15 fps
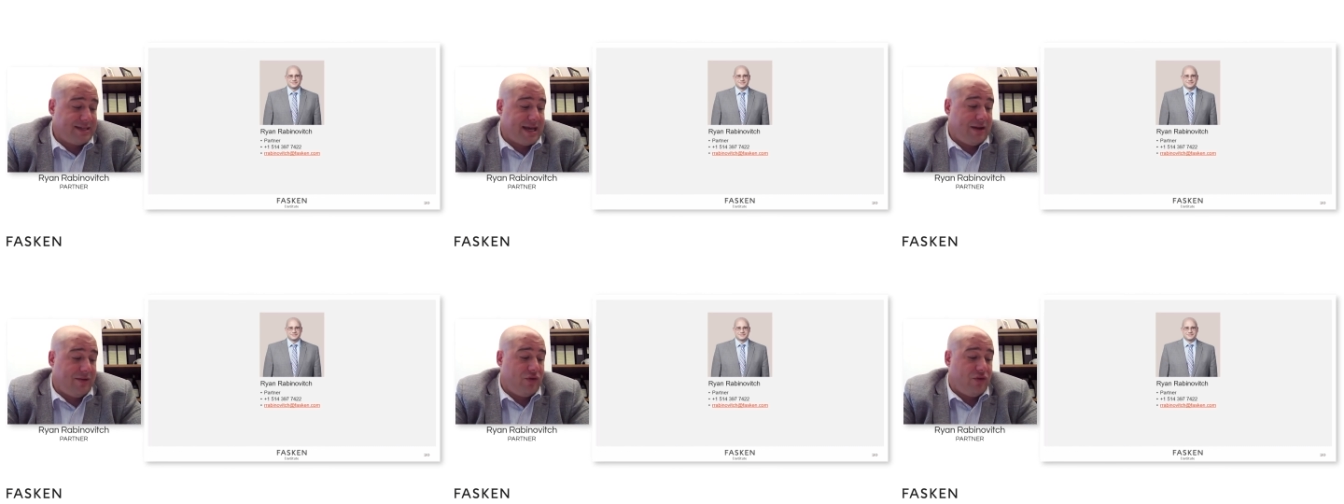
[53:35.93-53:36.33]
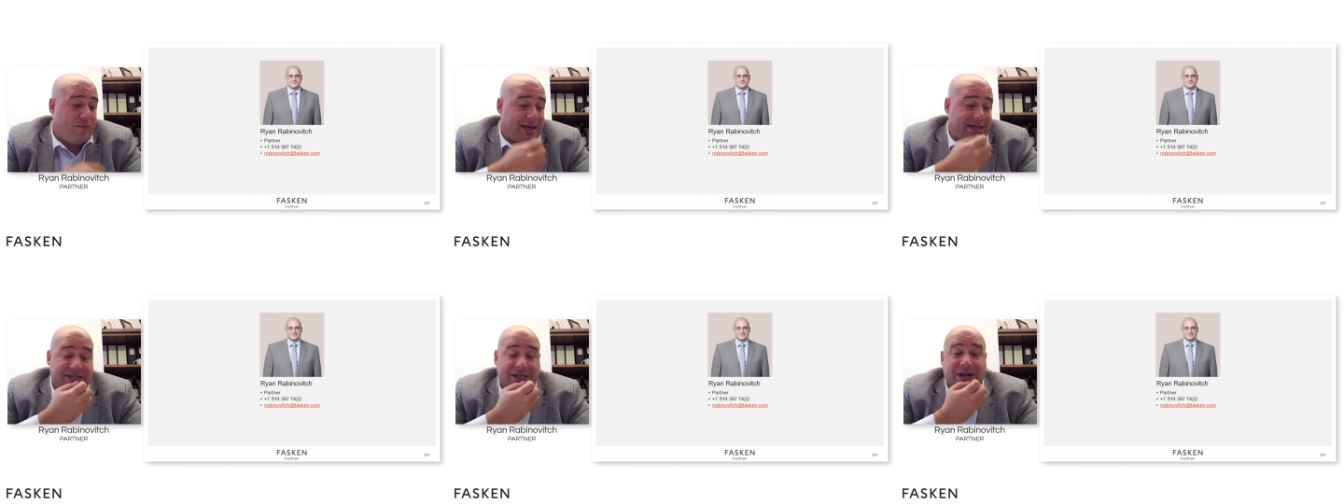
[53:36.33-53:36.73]
And if you
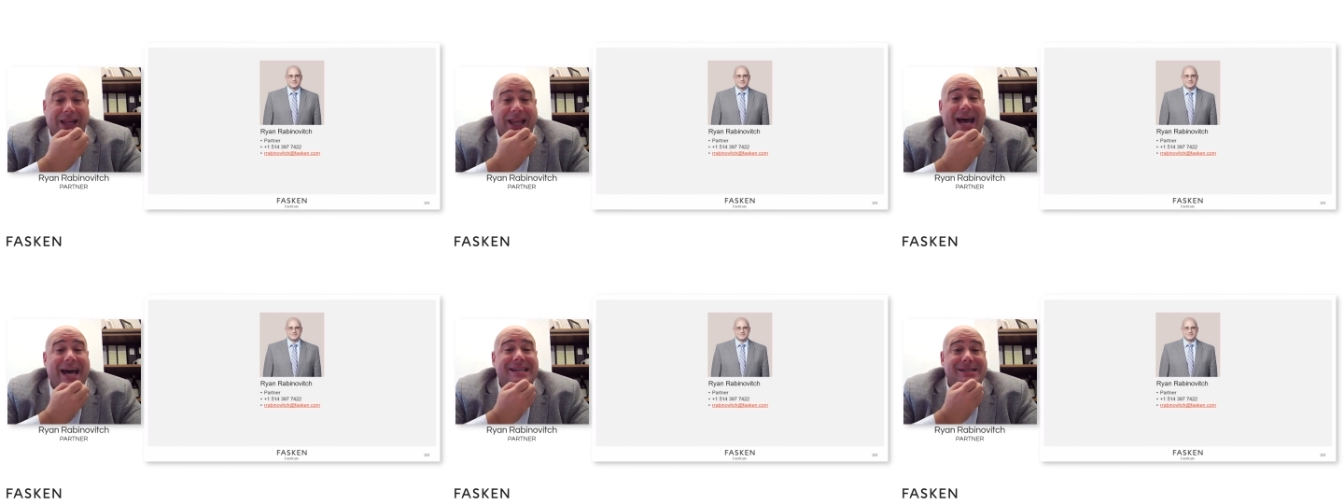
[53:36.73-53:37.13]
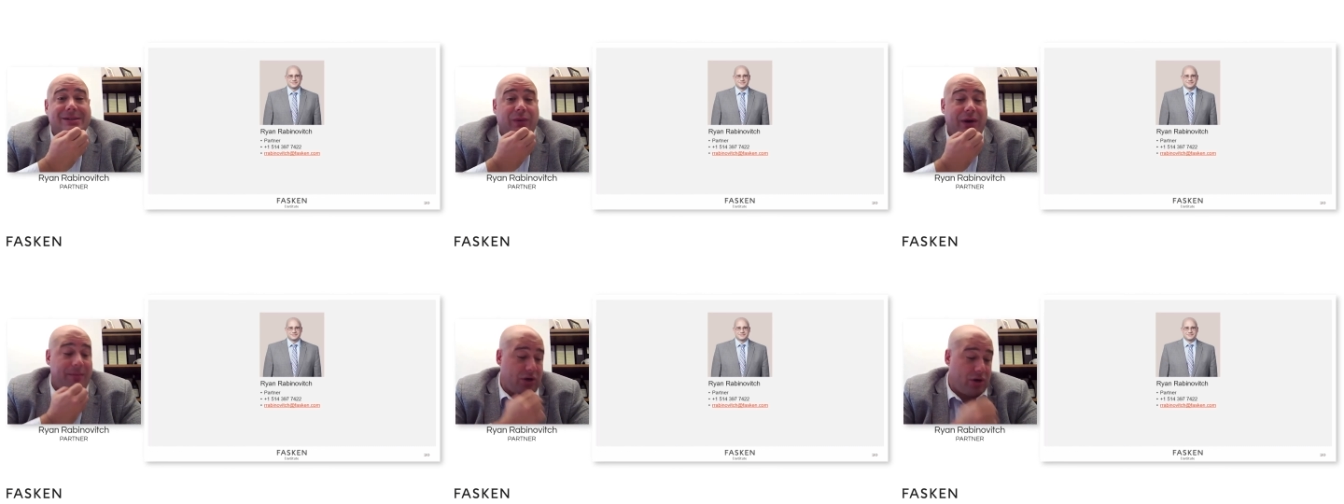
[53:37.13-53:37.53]
missed our last
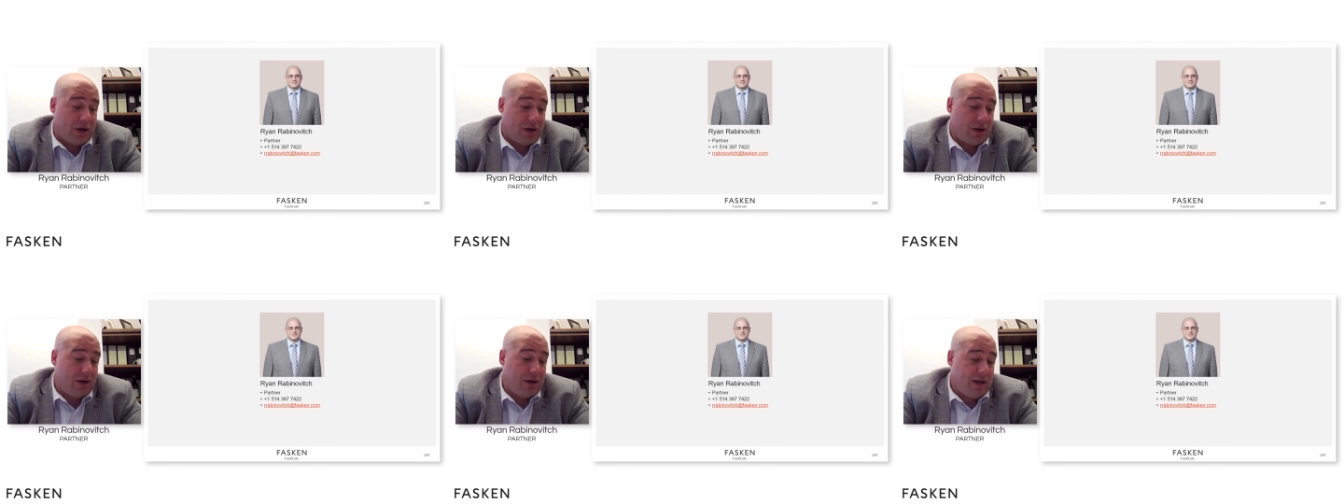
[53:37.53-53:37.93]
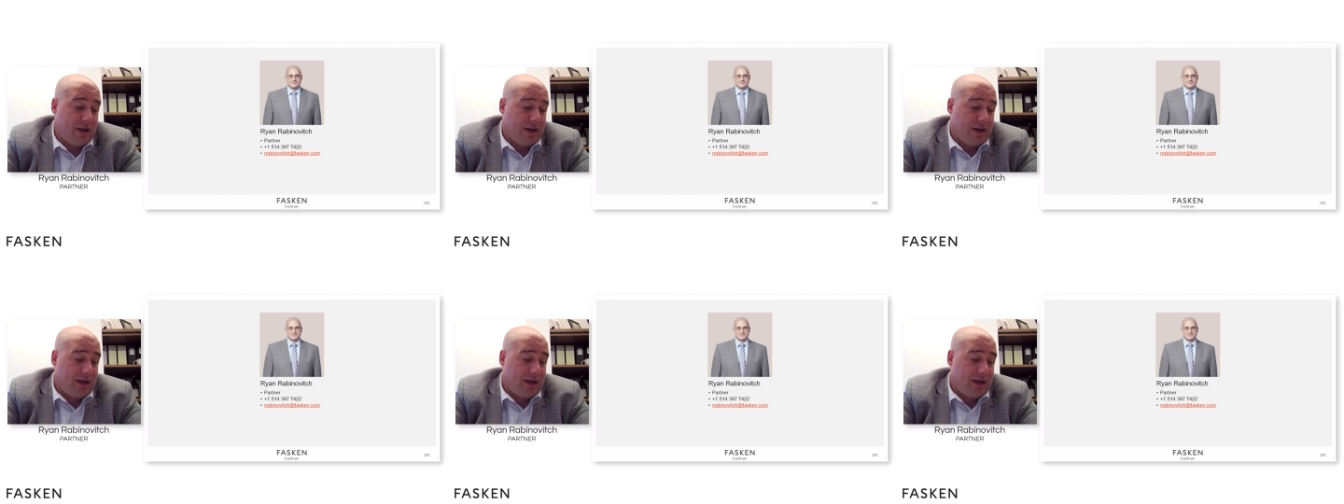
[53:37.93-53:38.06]
webinar,